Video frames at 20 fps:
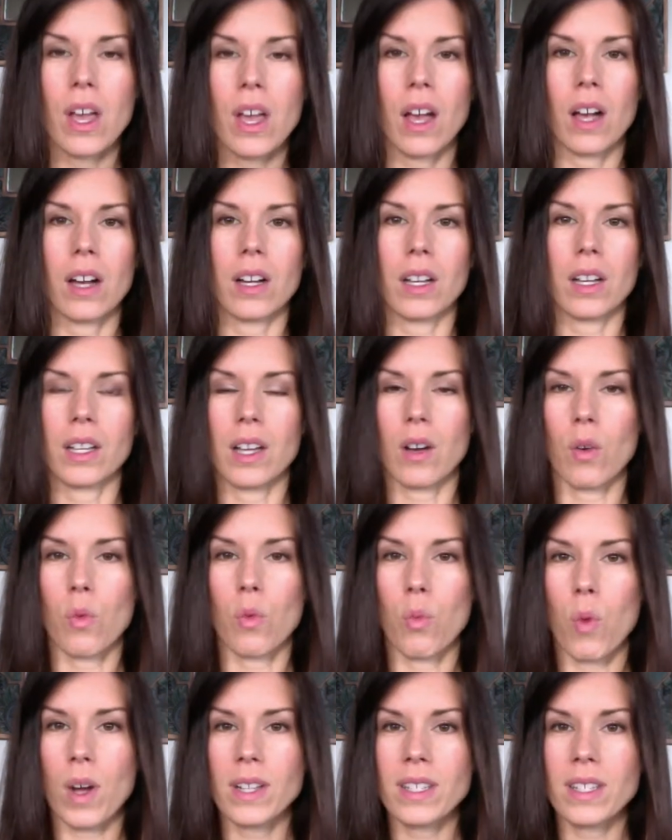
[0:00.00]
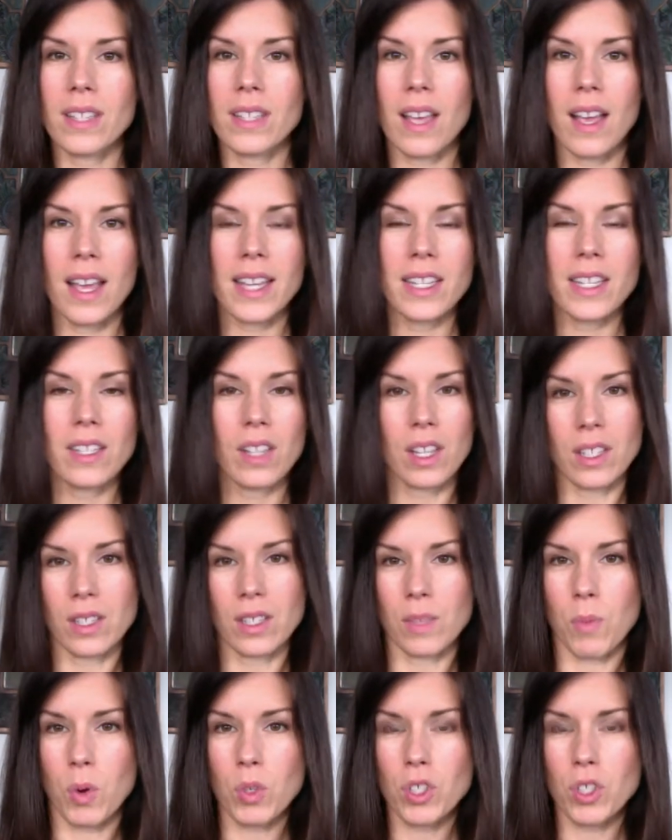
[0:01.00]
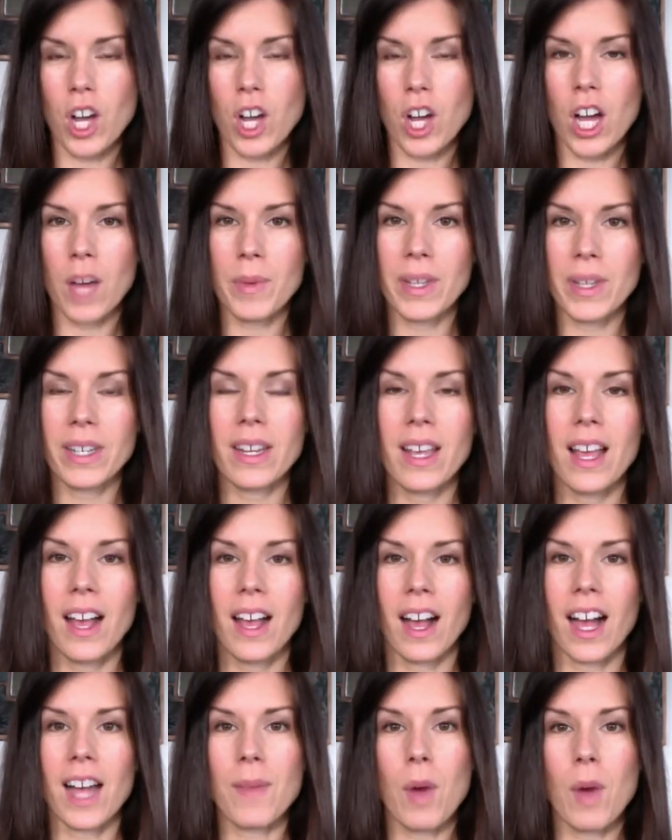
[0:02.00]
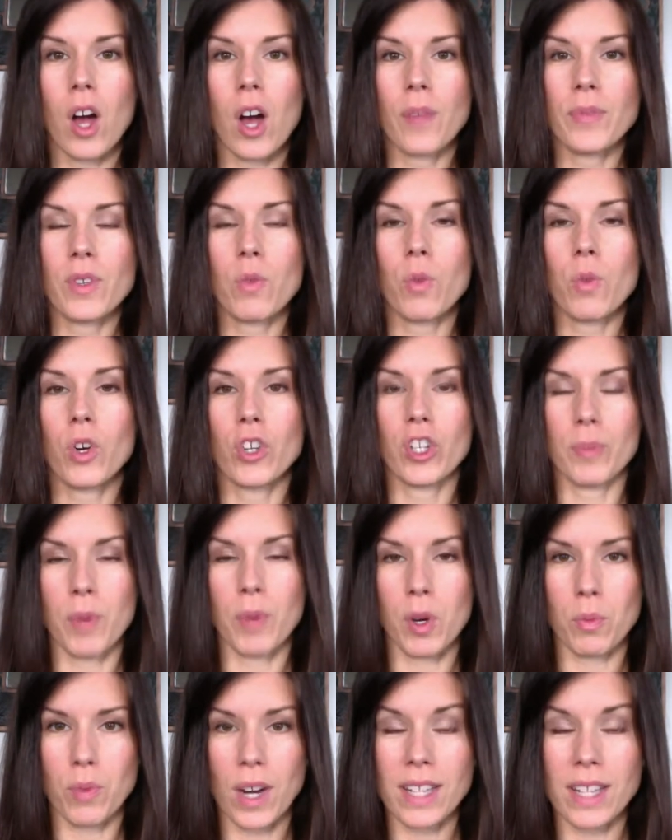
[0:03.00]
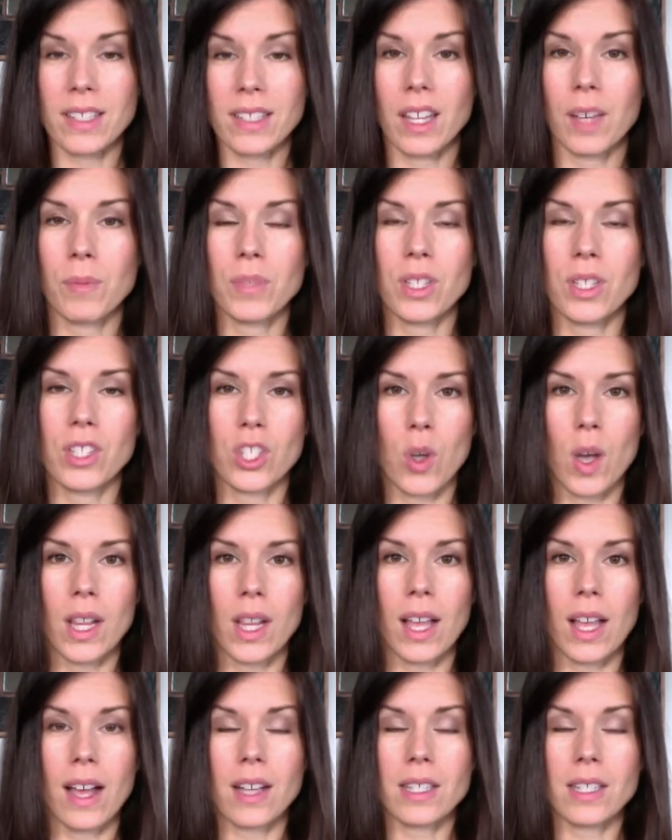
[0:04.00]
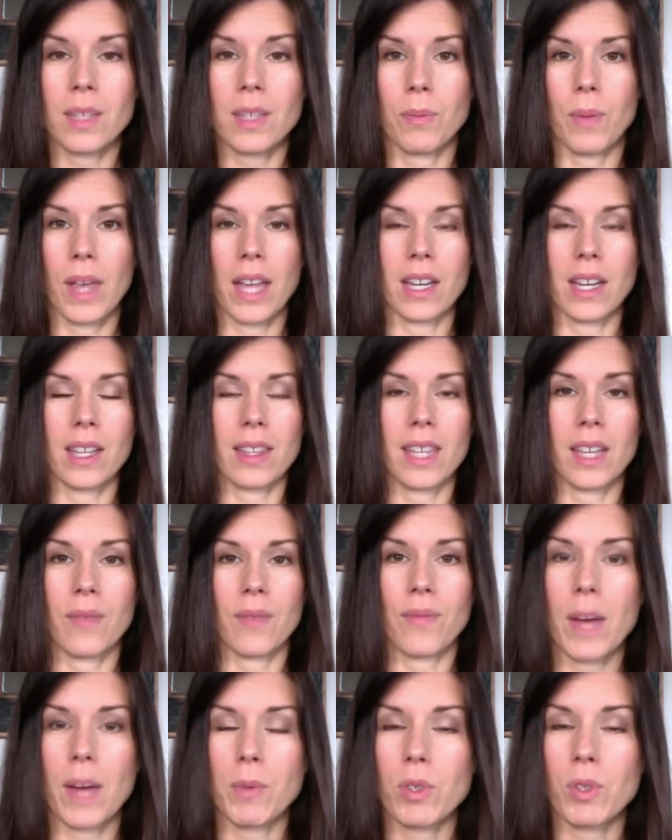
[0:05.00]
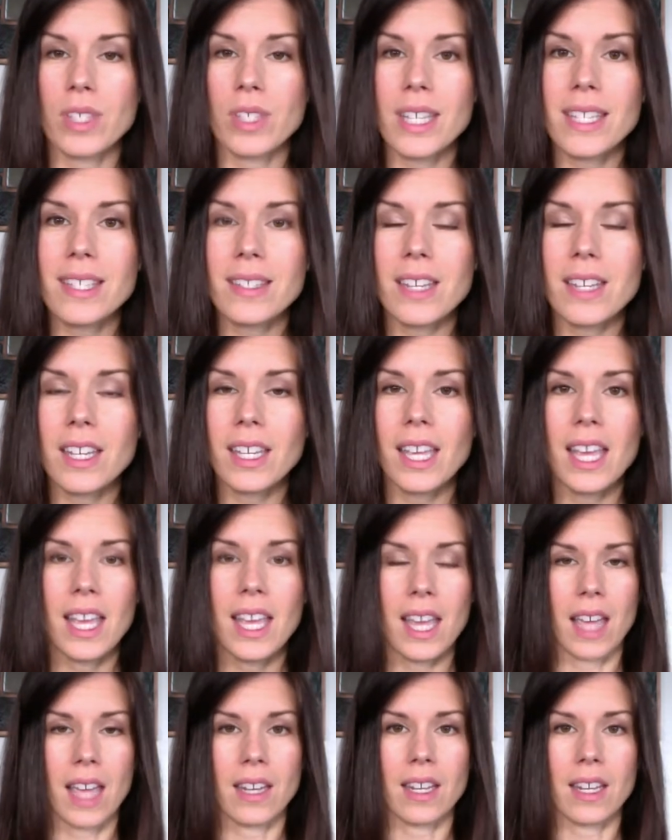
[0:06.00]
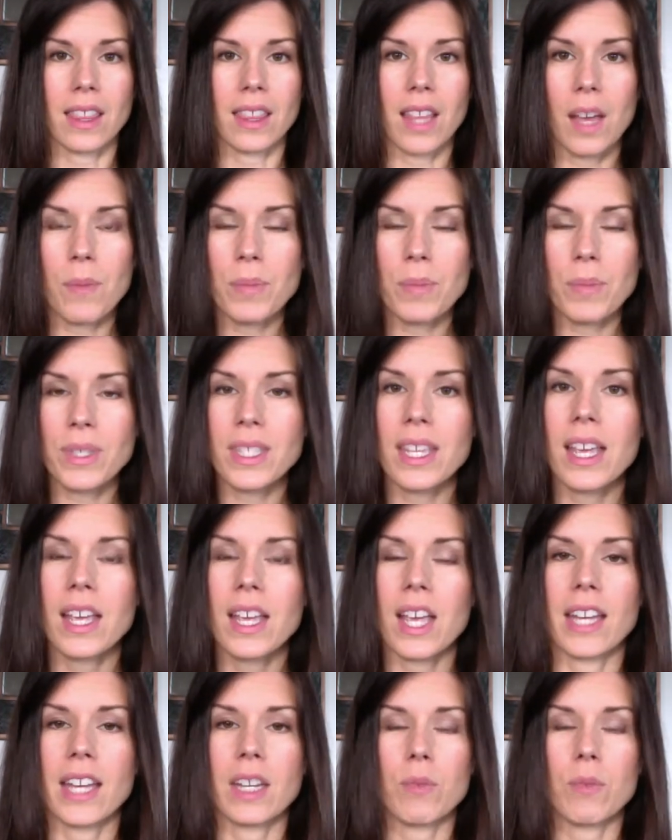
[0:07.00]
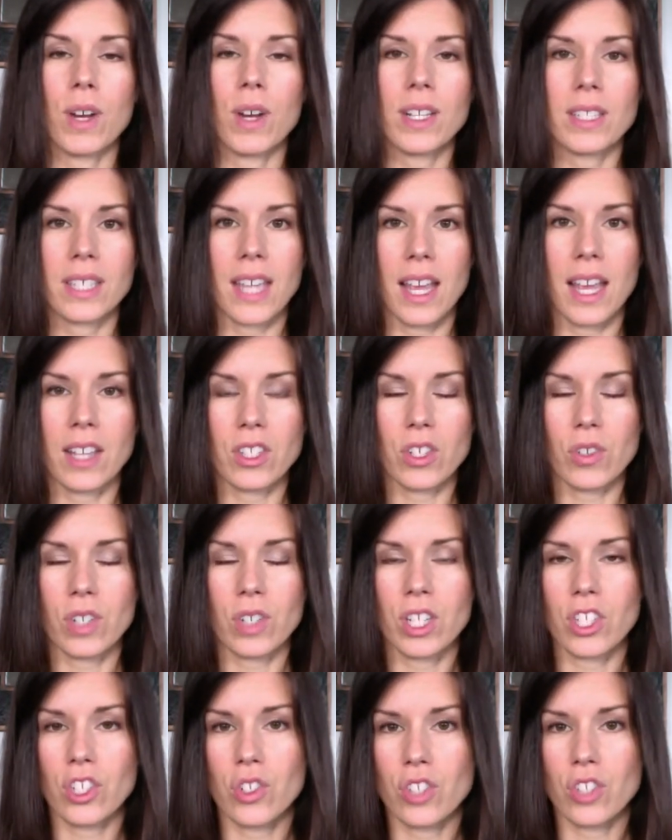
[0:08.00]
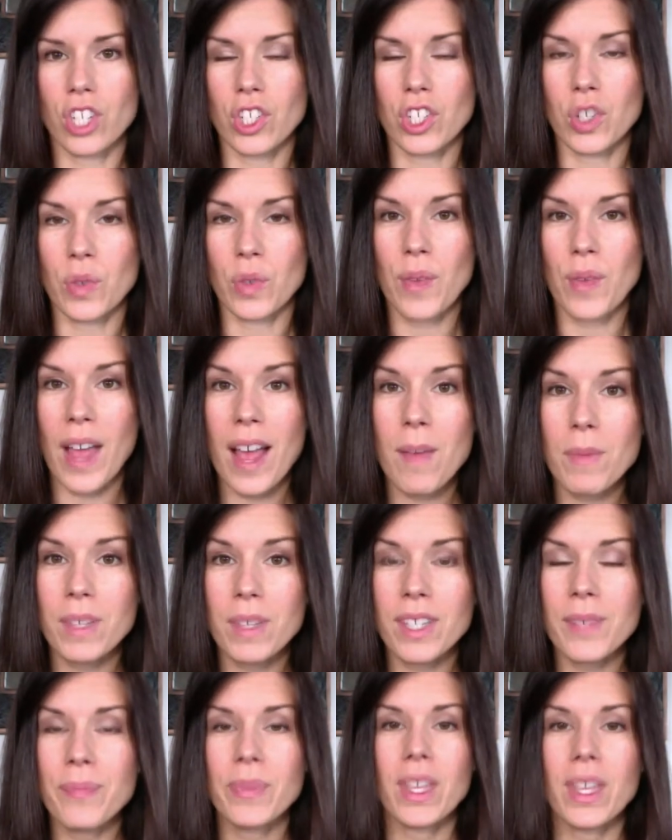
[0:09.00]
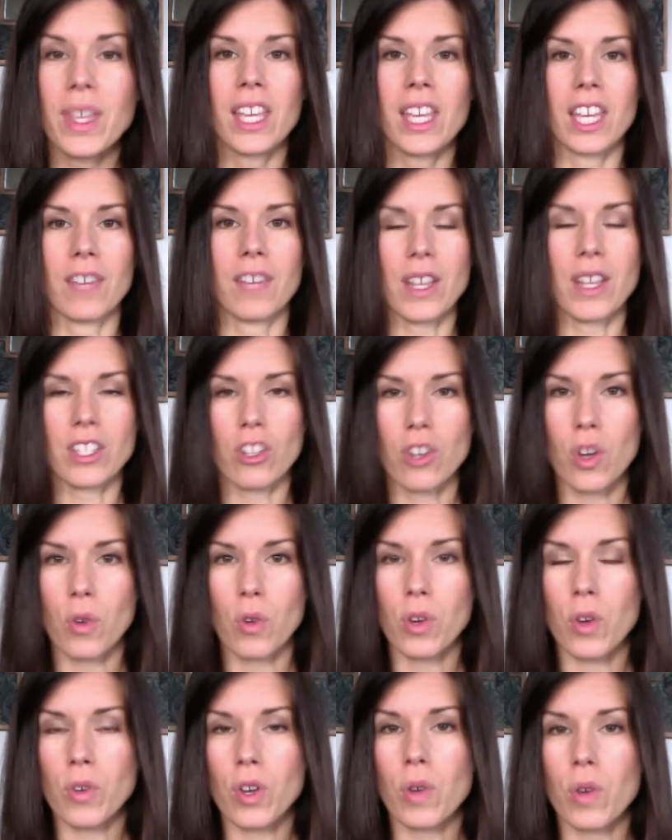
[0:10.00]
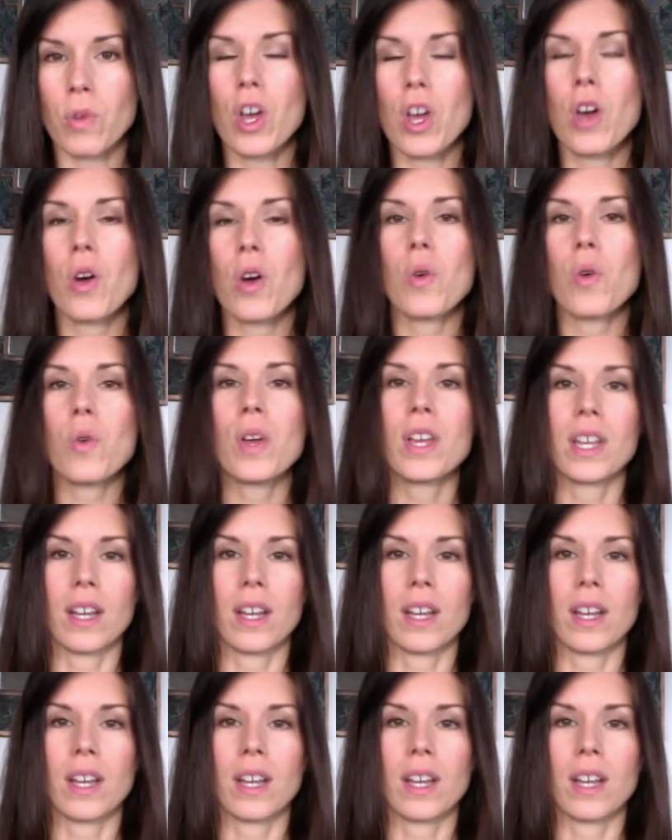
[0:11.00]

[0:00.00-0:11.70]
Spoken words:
on one side is the most common. I'm often wondering about breast lumps, and so I'll ask them anything fibrocystic, any lumps, any breast cancer issues in your family. If that's a no, no, no, no,